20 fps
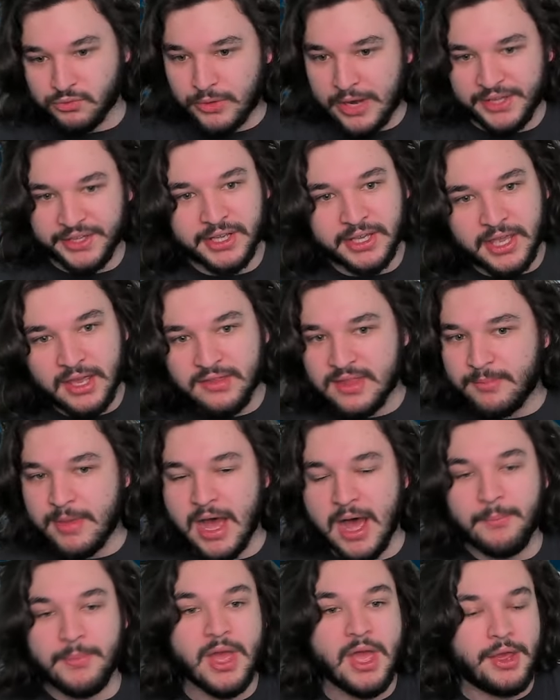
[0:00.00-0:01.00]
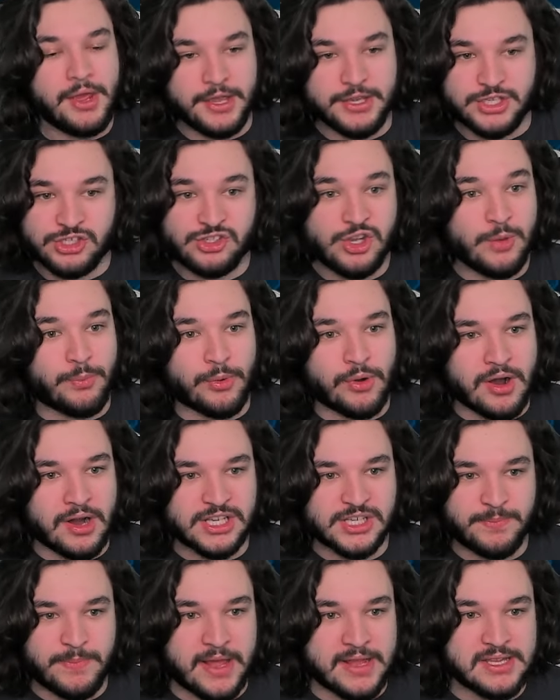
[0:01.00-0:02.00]
relicking them up is super
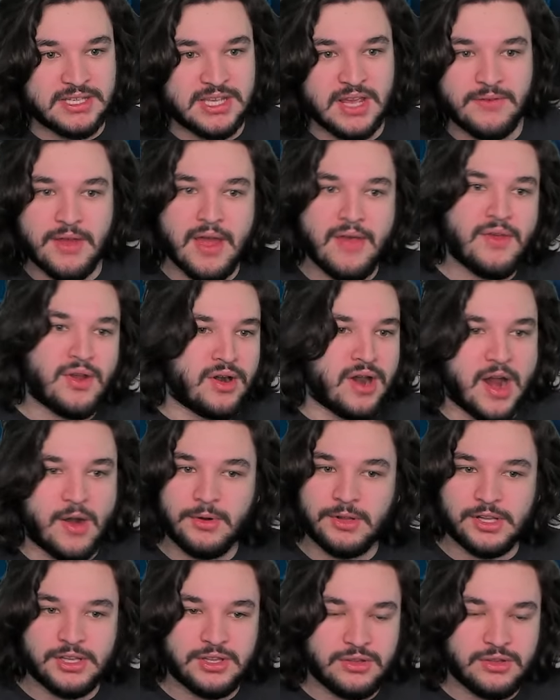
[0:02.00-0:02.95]
expensive, and they're not really